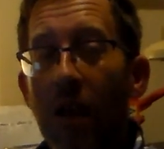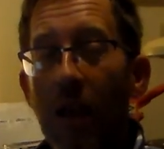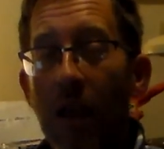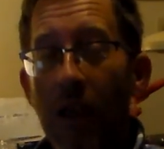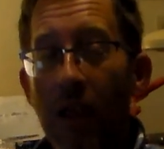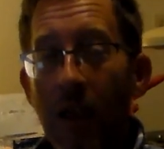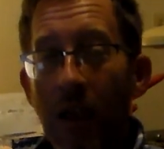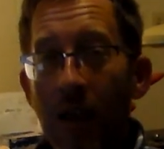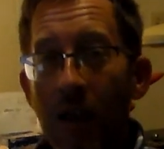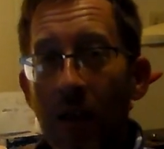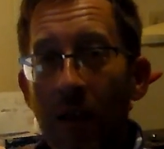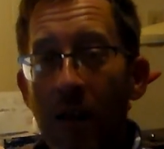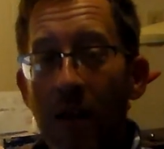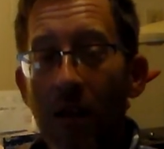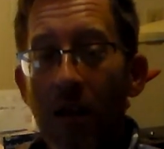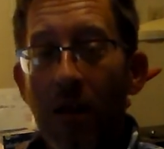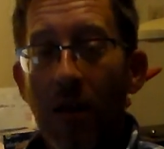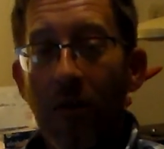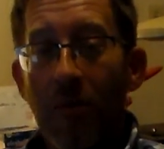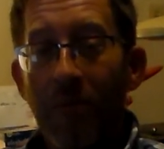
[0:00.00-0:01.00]
and
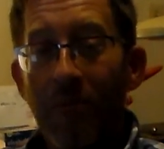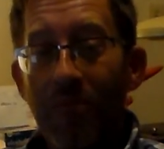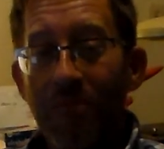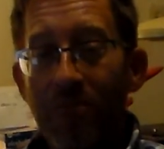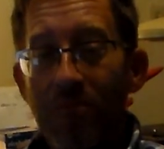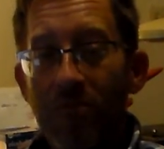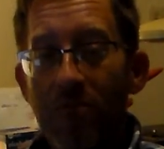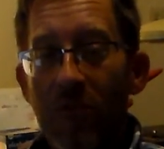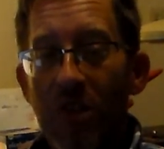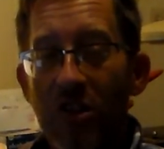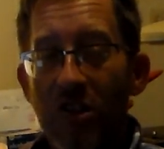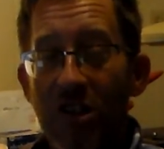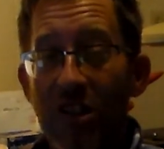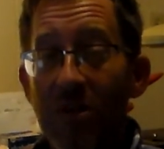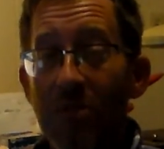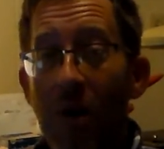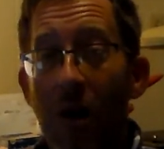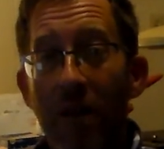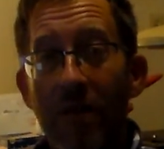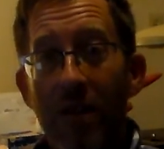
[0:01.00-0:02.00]

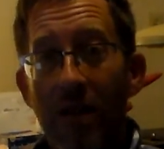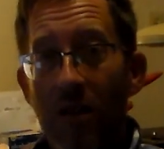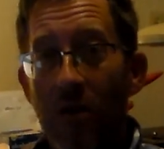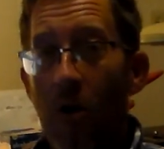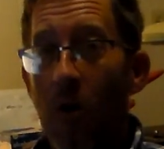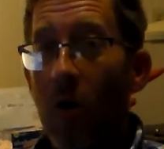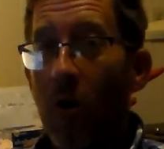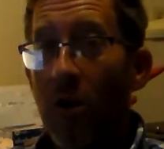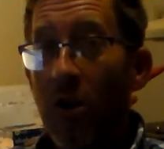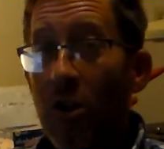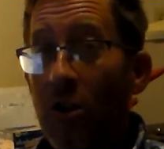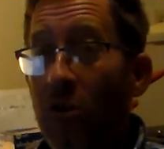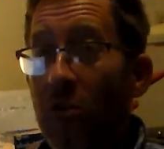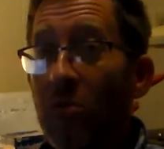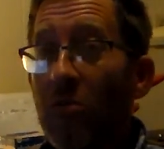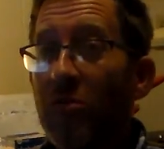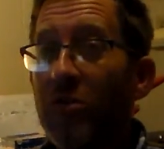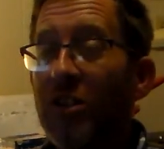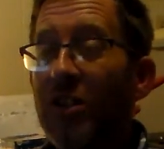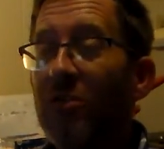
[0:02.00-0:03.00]
she bought that car
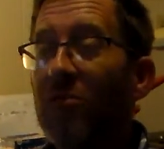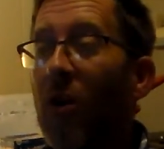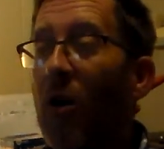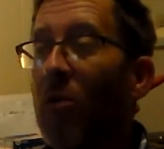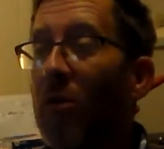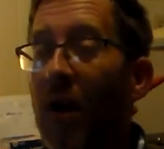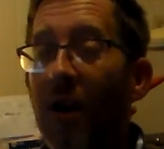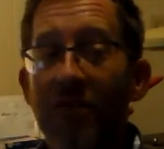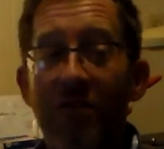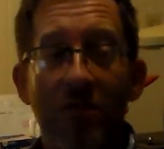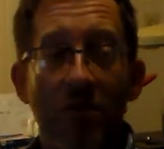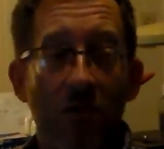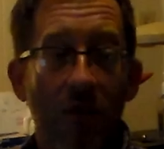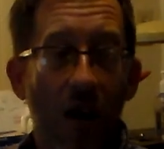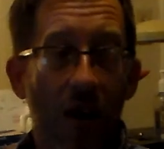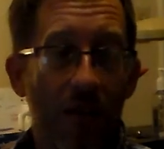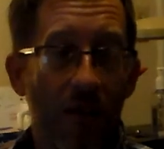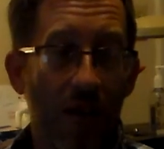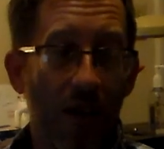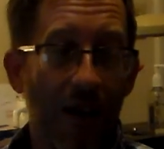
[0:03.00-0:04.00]
new. She wrote, I've still
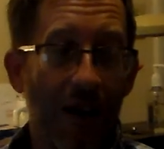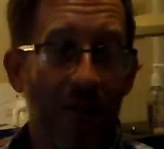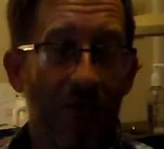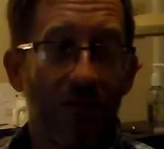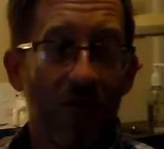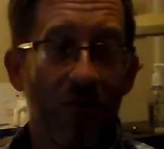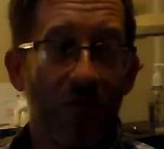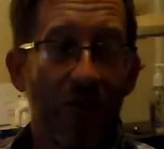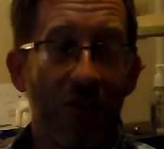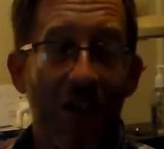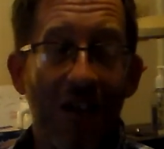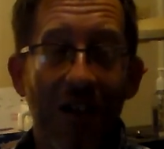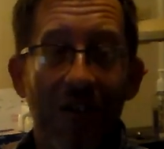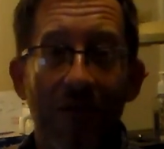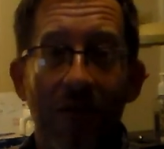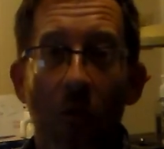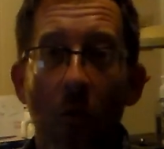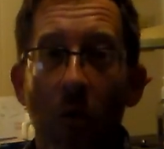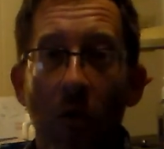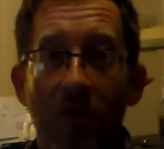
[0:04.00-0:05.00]
got the canceled
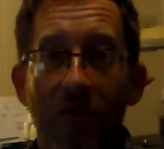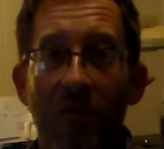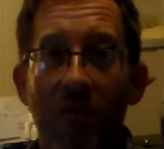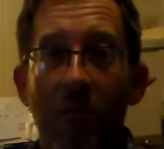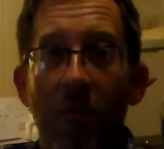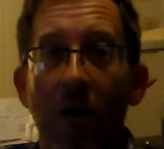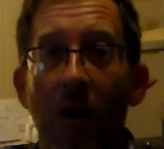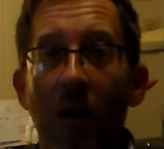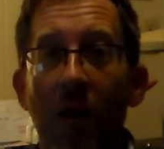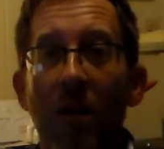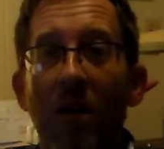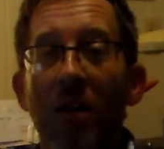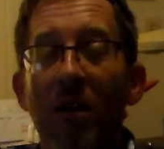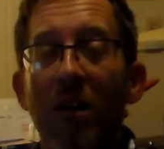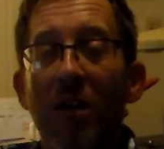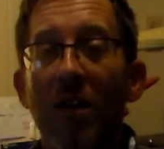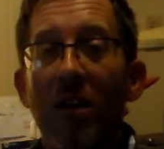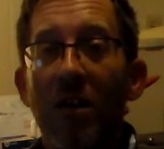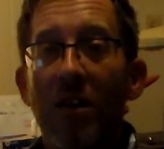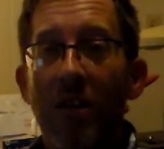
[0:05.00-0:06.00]
check for it somewhere,
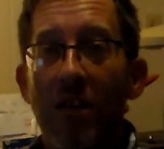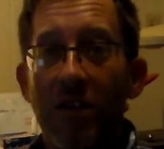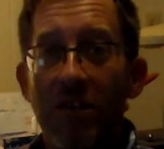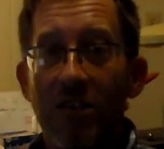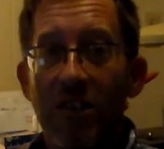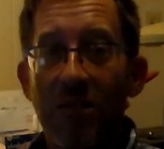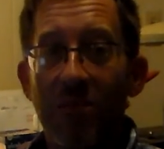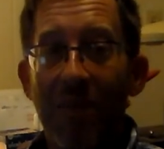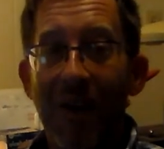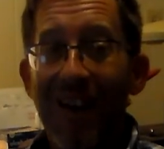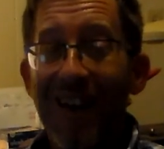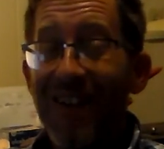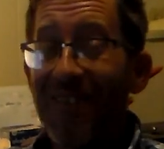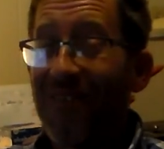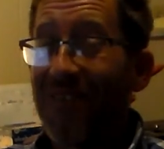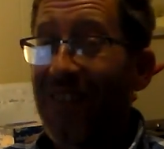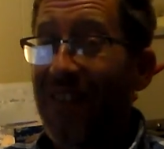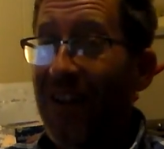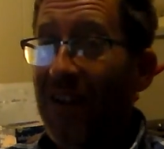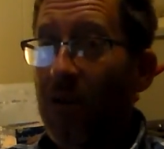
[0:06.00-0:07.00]
that she
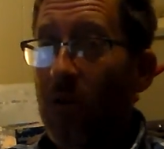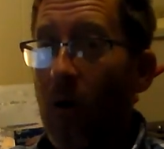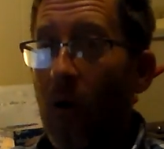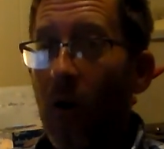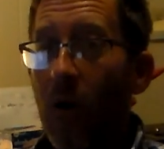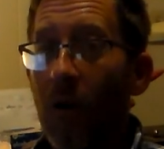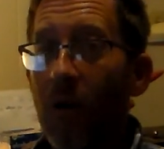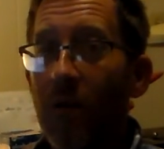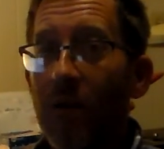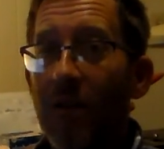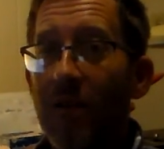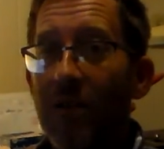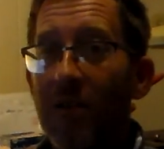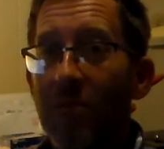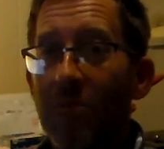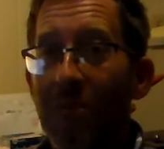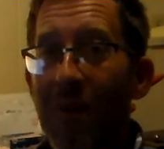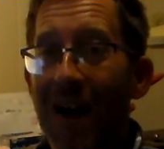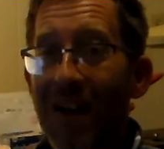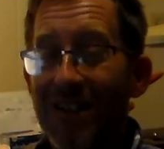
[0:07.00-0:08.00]
paid for that car
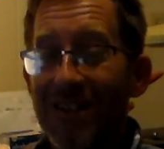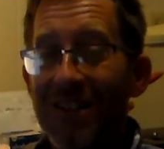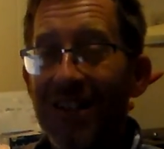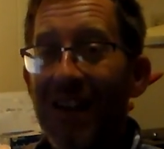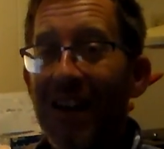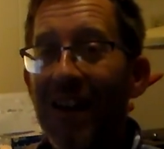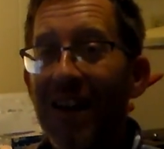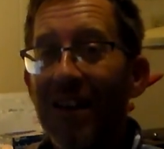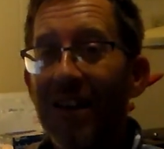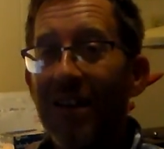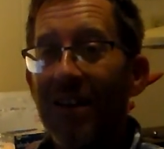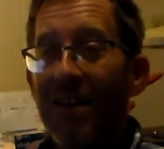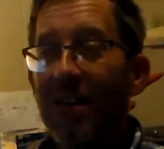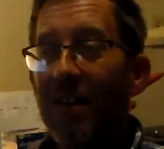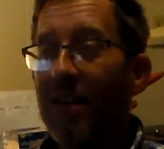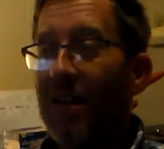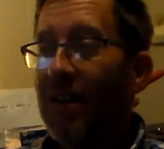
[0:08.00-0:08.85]
by check